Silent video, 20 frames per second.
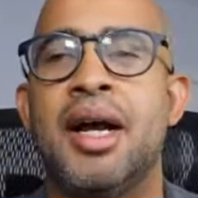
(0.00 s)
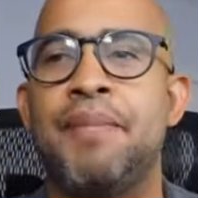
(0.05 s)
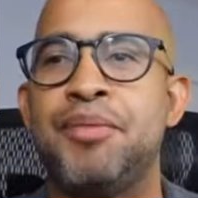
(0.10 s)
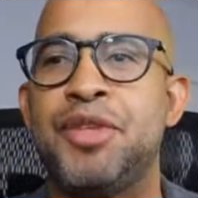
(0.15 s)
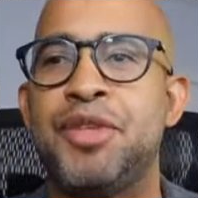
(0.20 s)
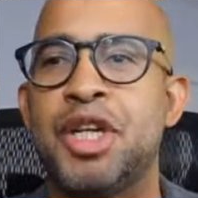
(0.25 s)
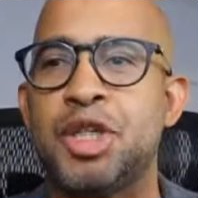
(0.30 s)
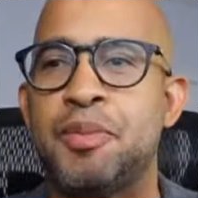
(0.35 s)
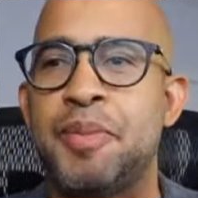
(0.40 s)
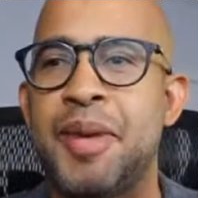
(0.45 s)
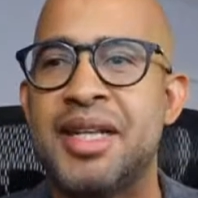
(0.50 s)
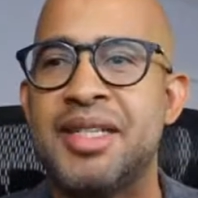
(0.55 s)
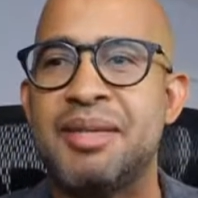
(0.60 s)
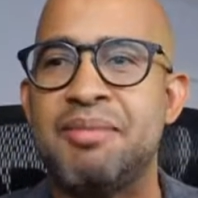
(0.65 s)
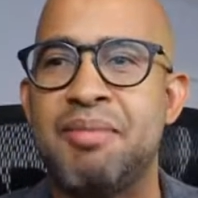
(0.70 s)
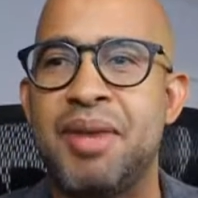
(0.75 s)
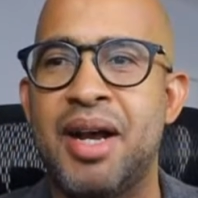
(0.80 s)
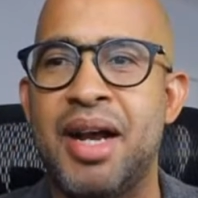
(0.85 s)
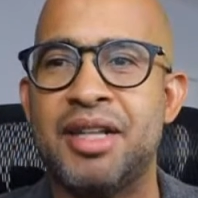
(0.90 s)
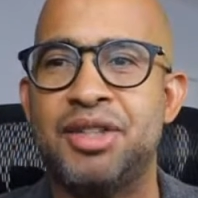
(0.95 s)
Just passing
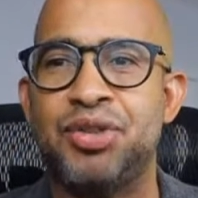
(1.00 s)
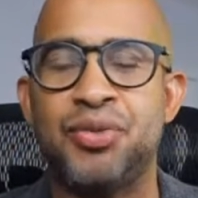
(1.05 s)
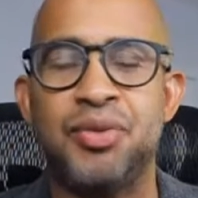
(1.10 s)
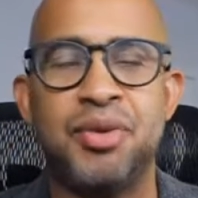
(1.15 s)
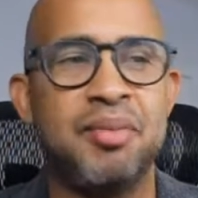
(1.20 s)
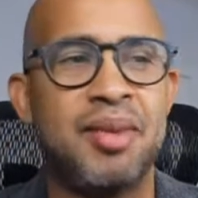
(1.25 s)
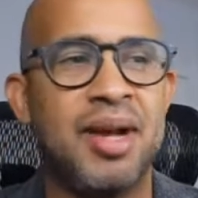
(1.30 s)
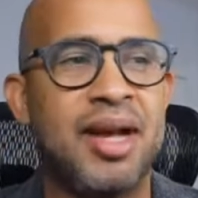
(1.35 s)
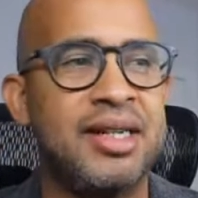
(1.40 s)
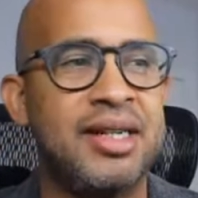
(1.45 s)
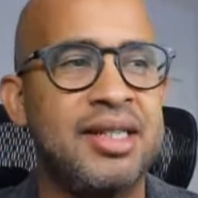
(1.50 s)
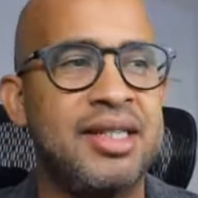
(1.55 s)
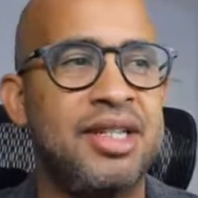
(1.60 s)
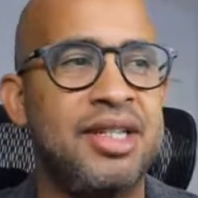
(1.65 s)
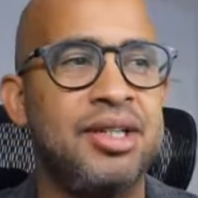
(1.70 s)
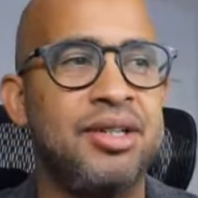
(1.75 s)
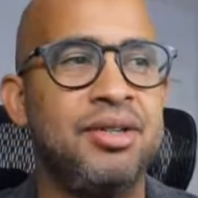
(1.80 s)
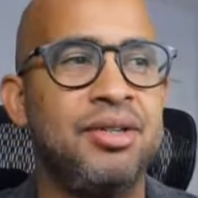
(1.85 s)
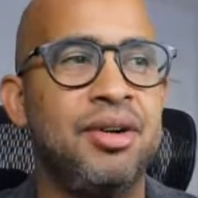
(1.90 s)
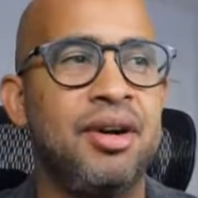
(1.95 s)
by to remind
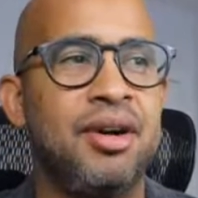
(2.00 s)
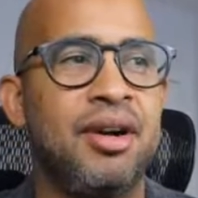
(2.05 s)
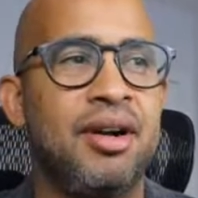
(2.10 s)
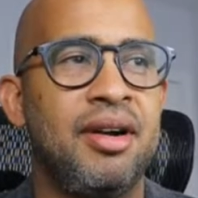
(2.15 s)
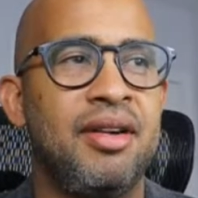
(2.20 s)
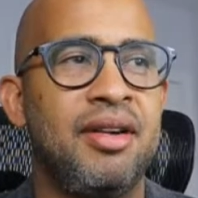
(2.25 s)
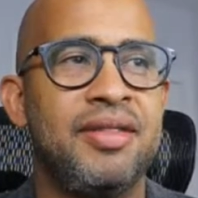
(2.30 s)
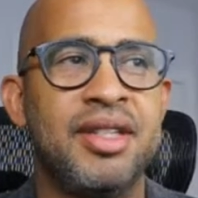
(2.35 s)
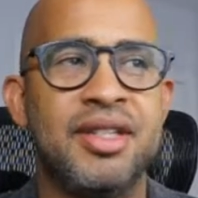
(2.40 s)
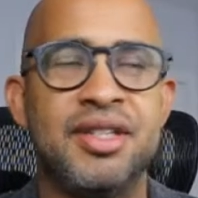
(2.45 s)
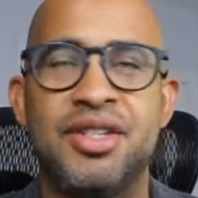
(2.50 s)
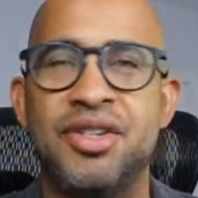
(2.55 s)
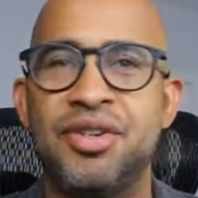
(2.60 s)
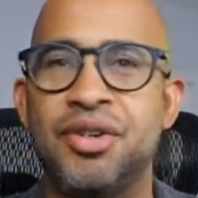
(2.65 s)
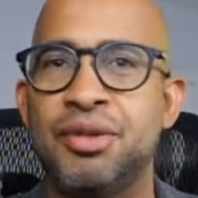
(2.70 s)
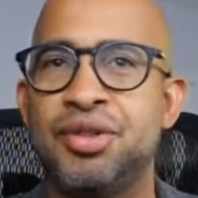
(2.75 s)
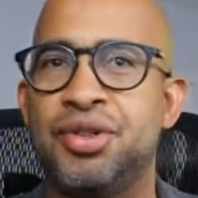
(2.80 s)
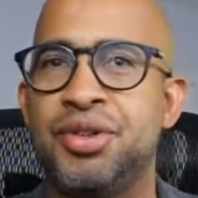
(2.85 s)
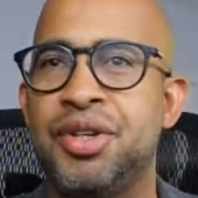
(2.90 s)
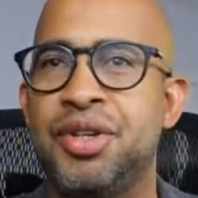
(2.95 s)
you of the Zero
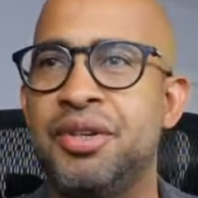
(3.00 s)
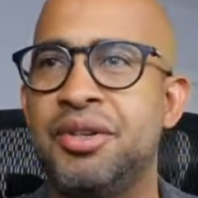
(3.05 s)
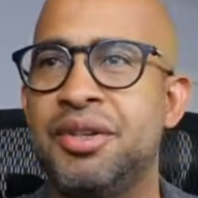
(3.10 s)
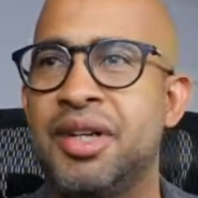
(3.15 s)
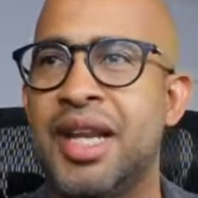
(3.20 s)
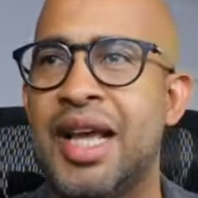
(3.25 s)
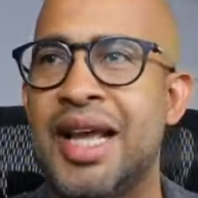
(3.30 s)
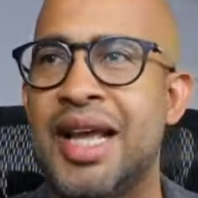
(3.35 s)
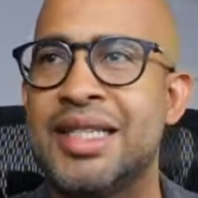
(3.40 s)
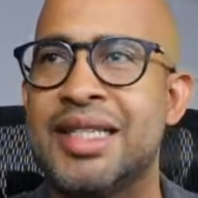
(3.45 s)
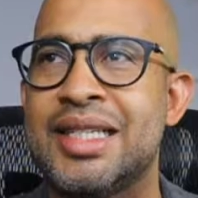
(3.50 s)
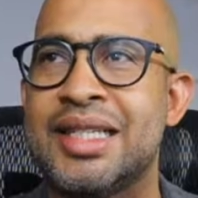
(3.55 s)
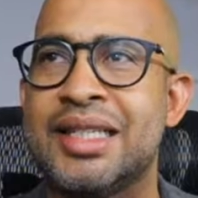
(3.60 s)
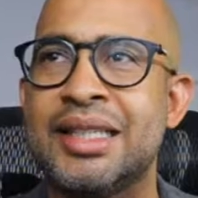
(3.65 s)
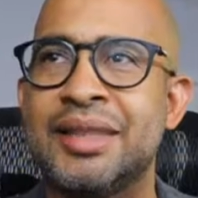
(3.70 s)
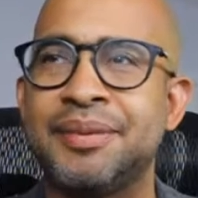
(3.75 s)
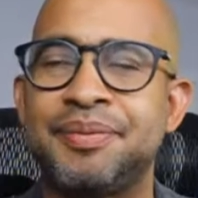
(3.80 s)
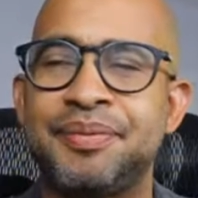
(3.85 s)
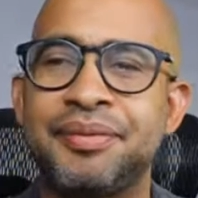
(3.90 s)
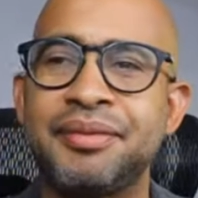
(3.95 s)
to Hero lesson
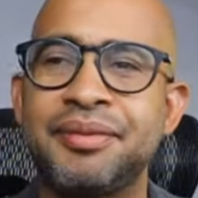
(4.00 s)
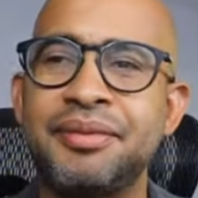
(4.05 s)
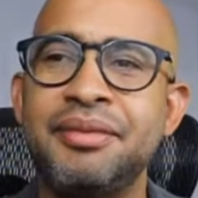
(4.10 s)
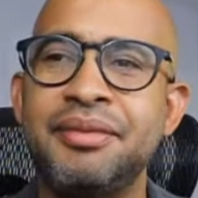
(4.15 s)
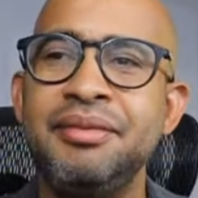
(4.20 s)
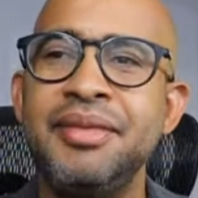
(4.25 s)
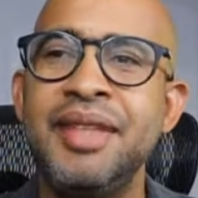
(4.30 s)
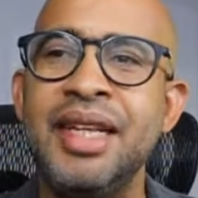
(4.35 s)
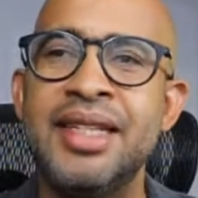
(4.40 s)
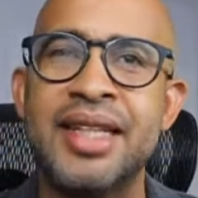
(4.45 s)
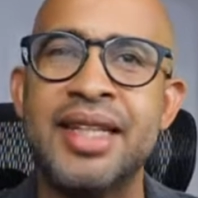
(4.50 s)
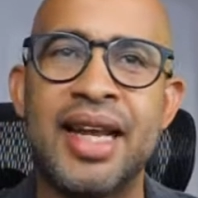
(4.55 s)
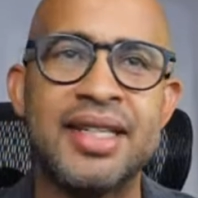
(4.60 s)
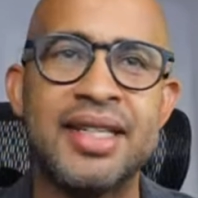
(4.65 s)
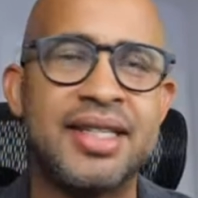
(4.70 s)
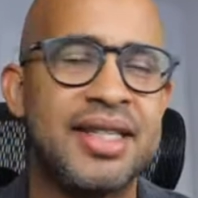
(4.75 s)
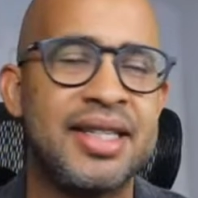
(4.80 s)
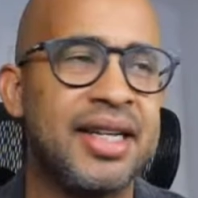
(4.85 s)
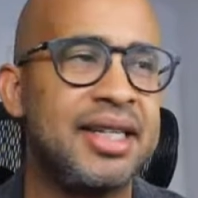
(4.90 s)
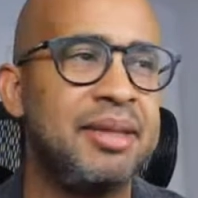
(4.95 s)
that
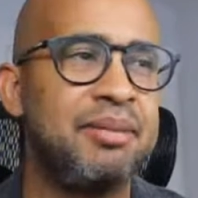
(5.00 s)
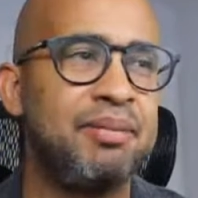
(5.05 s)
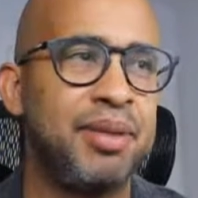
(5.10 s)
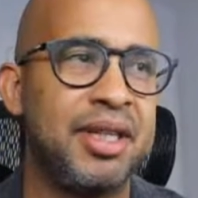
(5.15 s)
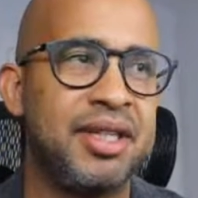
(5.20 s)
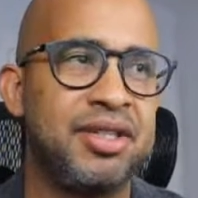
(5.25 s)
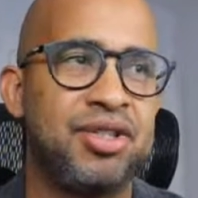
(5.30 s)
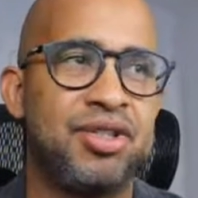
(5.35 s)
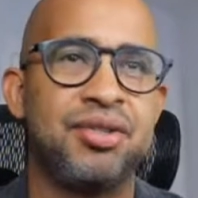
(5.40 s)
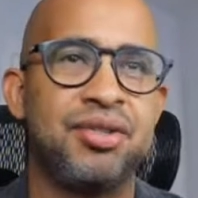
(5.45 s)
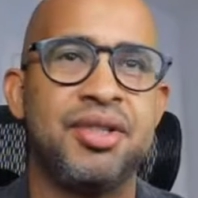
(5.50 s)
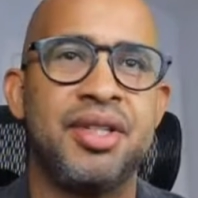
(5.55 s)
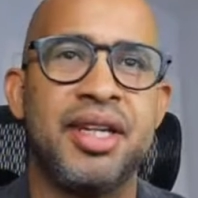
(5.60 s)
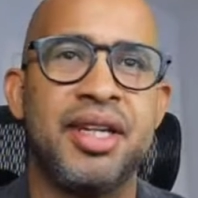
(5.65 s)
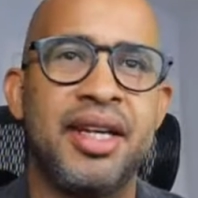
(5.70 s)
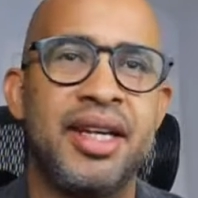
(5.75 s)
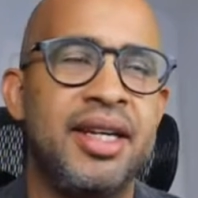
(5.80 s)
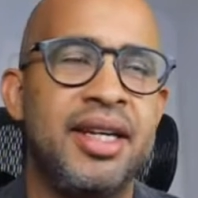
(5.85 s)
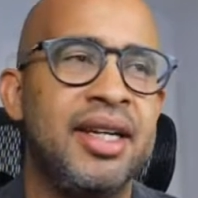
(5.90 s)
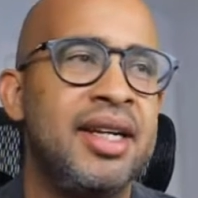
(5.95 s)
is taking place
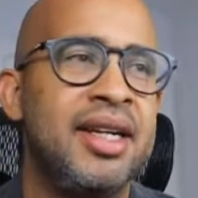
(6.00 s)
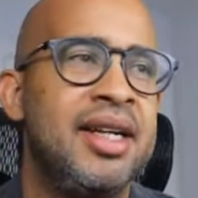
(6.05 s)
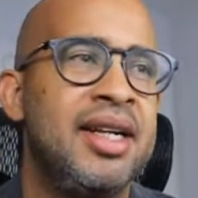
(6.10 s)
today